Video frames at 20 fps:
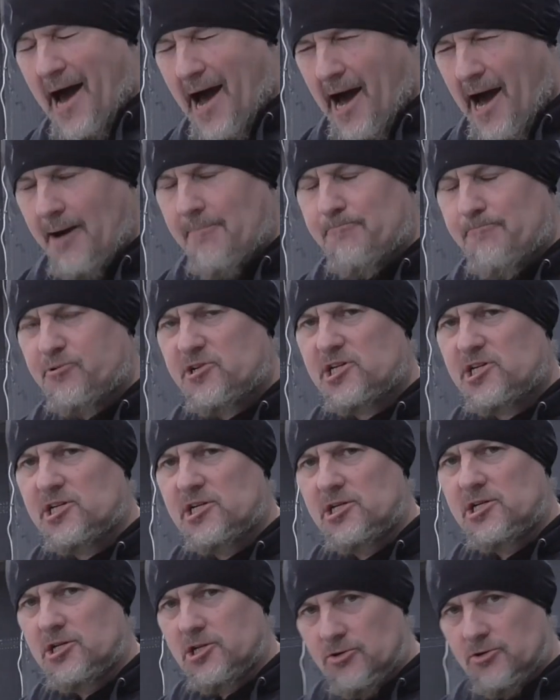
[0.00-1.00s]

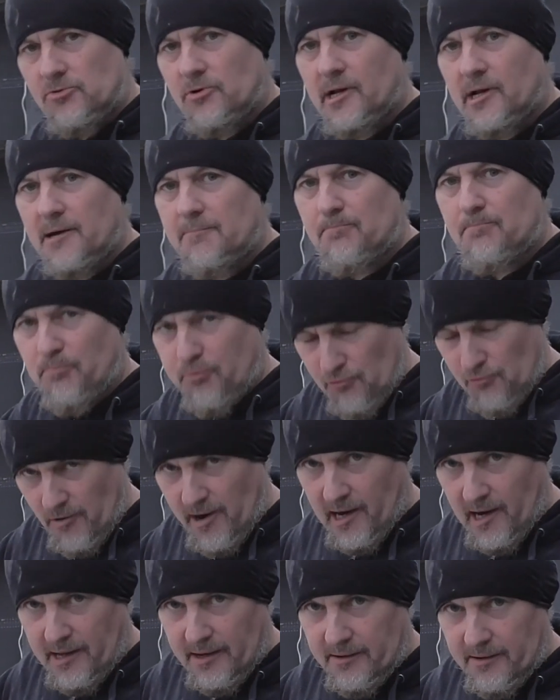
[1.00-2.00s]
absolutely
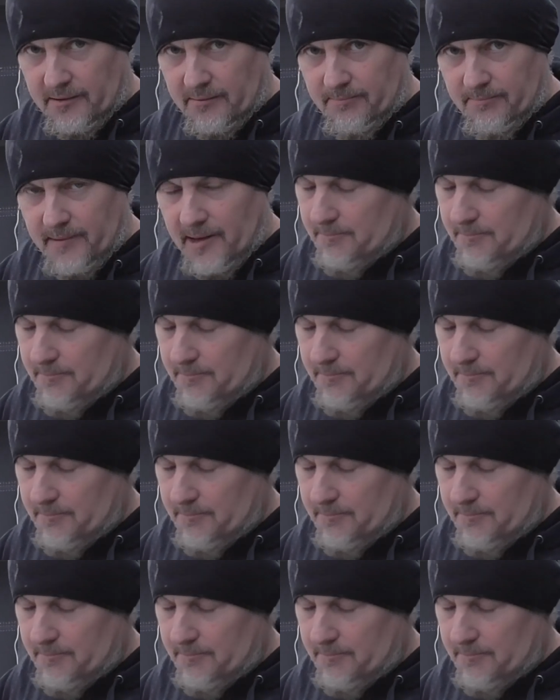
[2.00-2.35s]
brilliant.